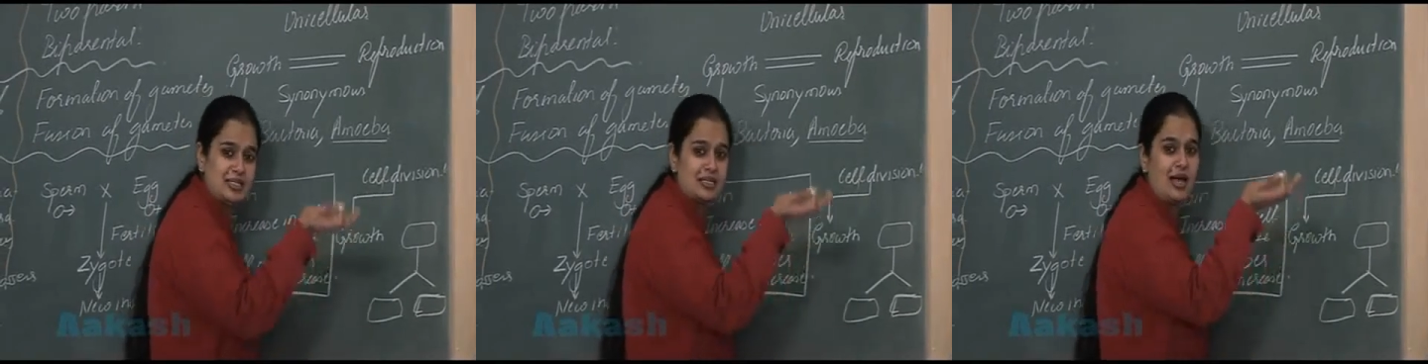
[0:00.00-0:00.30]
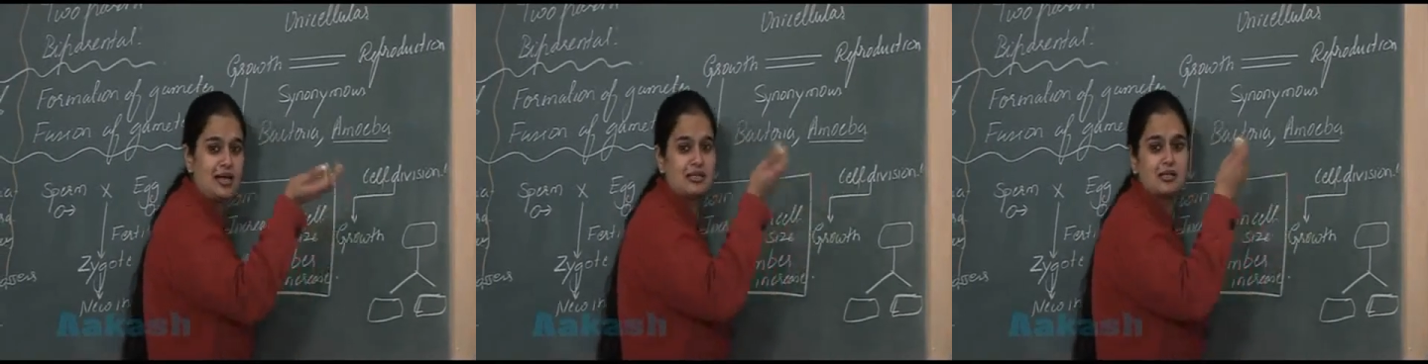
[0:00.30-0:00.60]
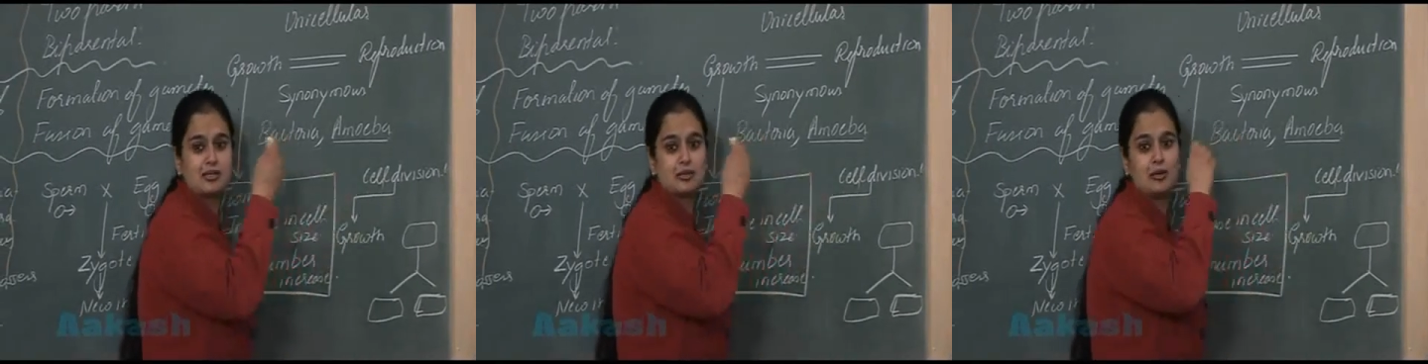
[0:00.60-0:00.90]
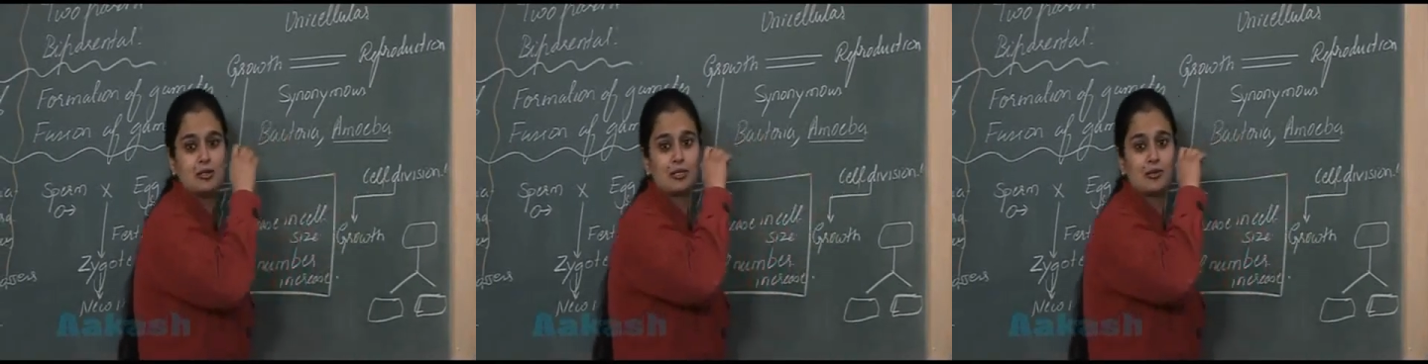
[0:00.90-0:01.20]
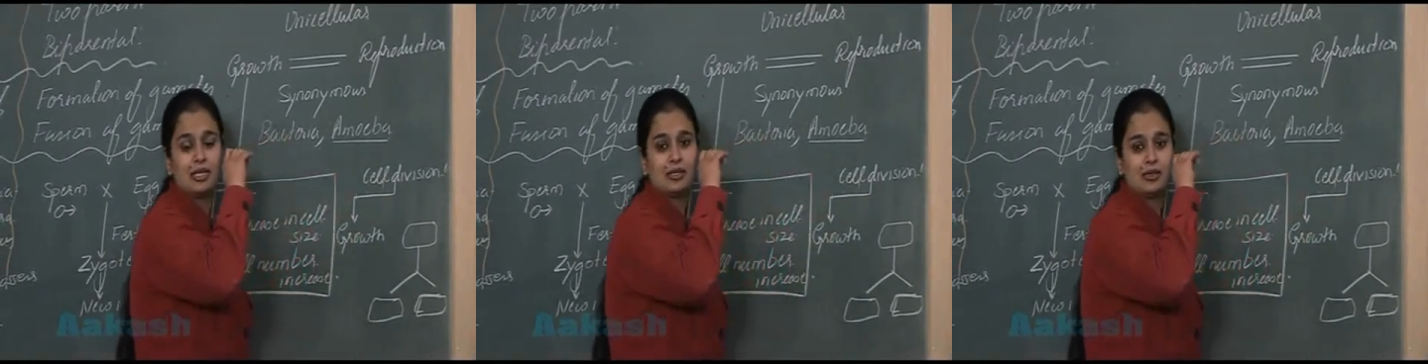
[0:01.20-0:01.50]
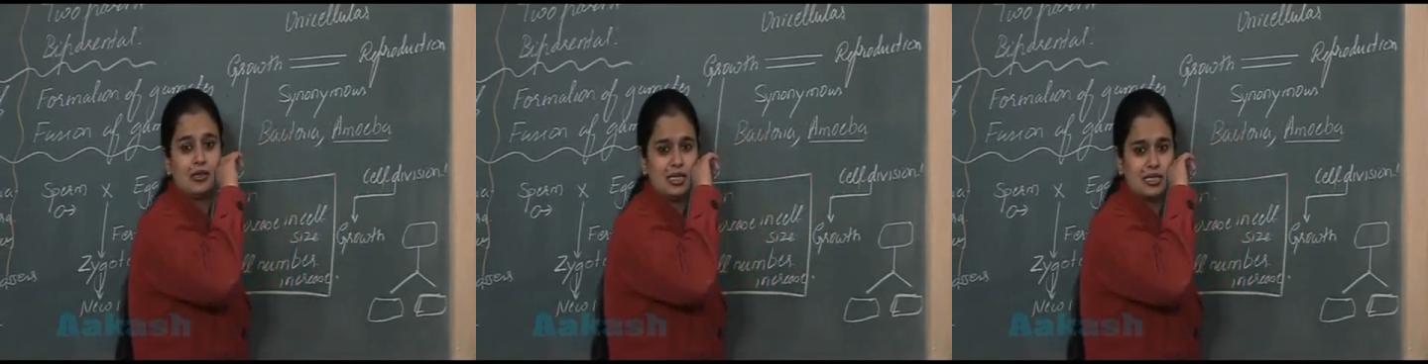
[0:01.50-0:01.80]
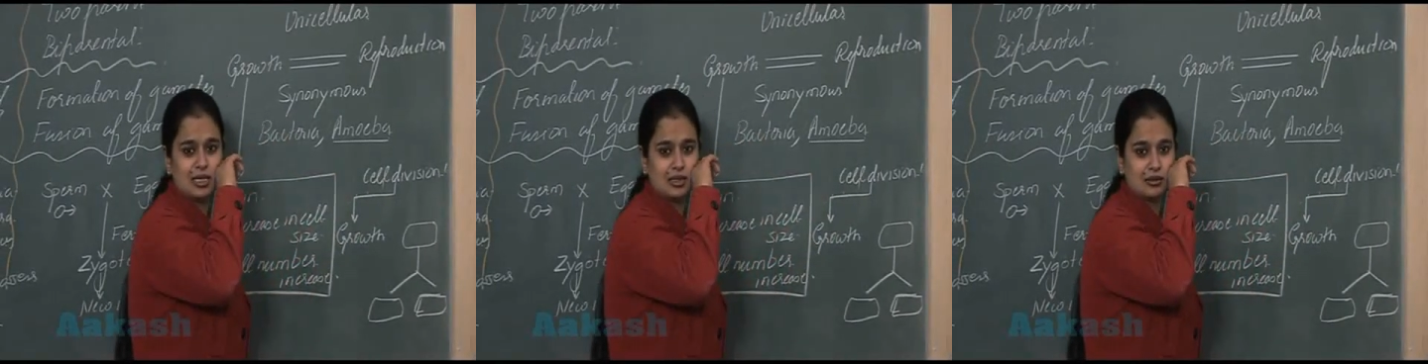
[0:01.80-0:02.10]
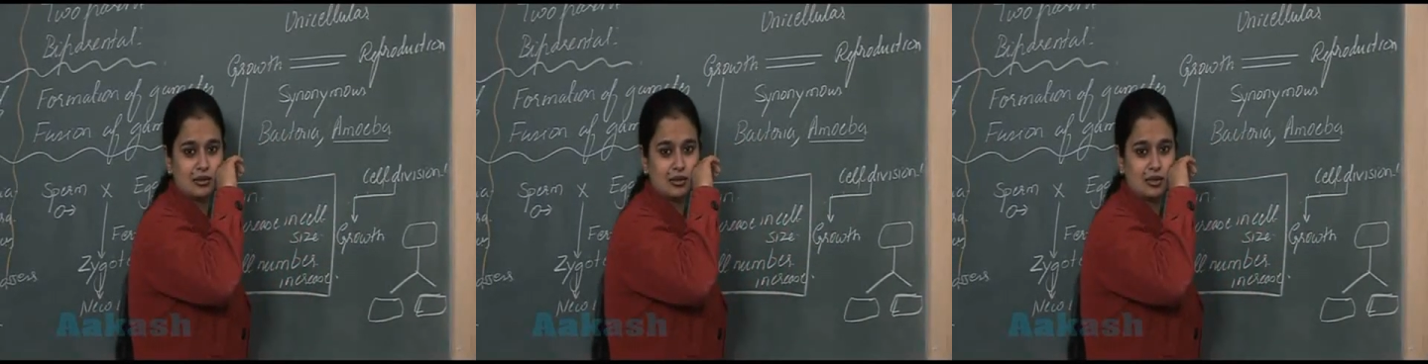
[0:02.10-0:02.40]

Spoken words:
size is also increasing.